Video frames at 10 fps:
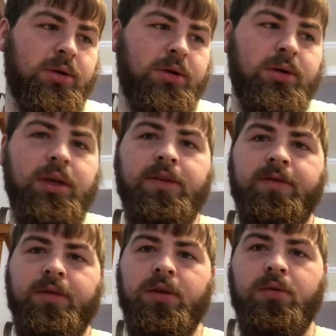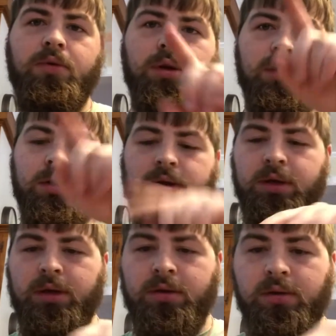That's for the one
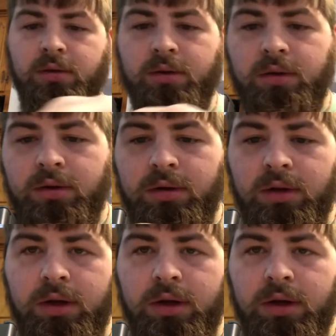gill. I